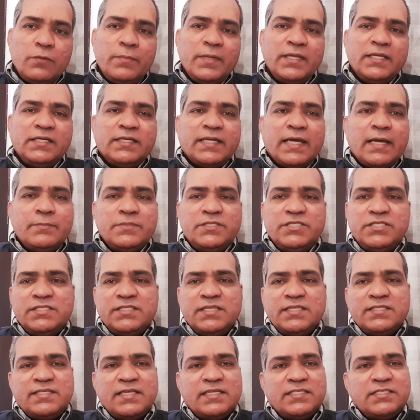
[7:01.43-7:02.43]
many times
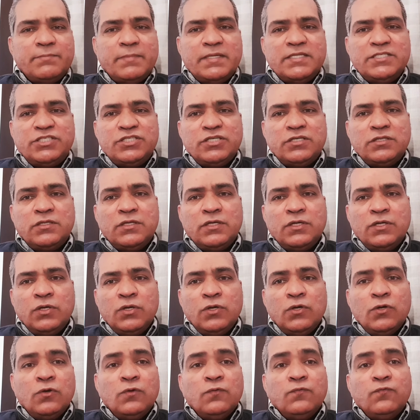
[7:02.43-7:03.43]
Jesus has mentioned,
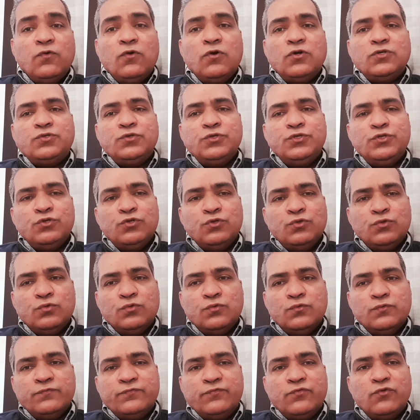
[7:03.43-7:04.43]
woe to you,
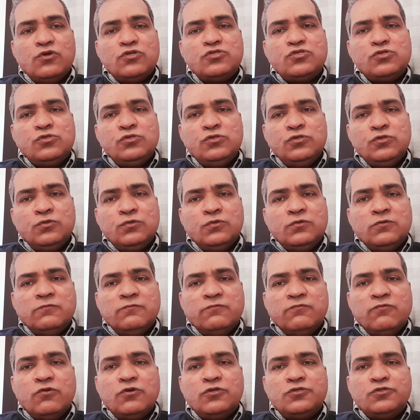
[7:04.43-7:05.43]
woe to you,
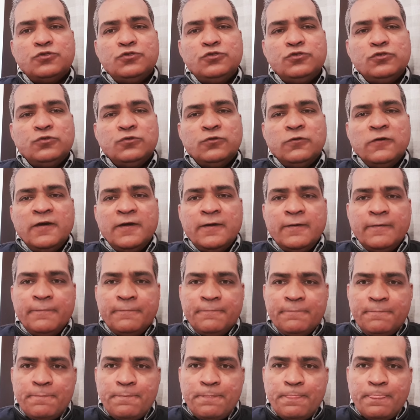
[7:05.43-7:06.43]
woe to you.
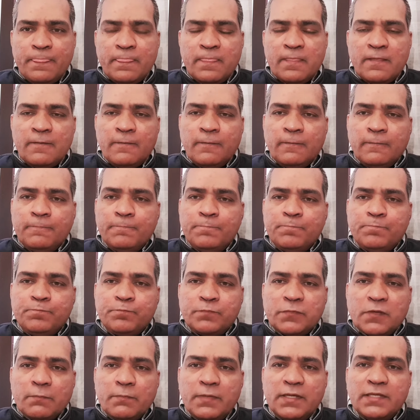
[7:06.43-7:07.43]

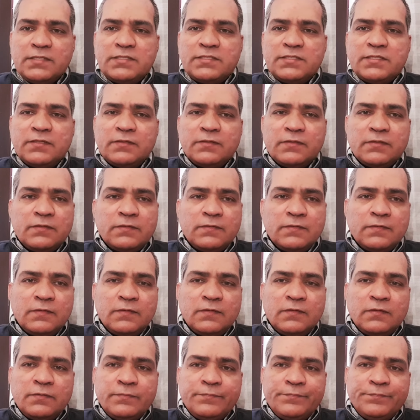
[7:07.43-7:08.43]
Means,
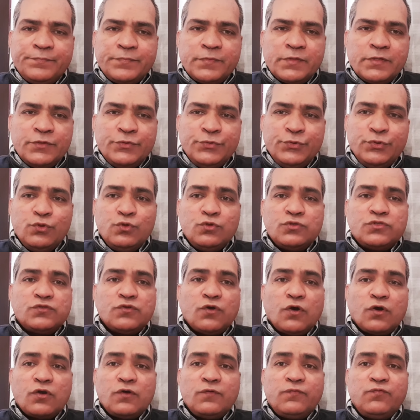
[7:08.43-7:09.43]
you
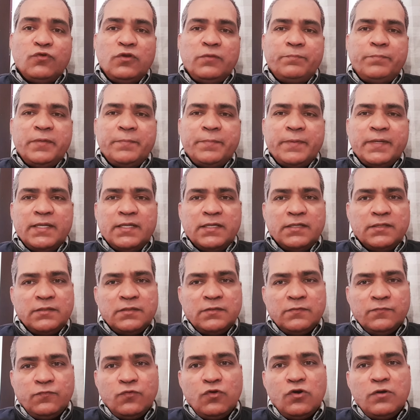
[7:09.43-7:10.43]
sorrowful people.
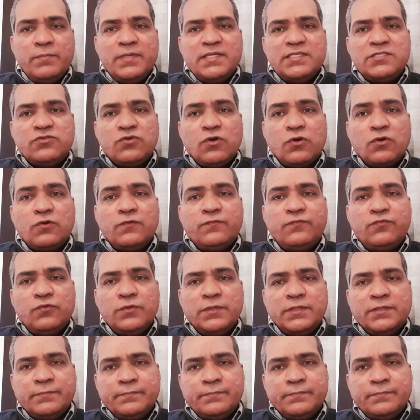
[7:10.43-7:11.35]
Woe means sorrowful.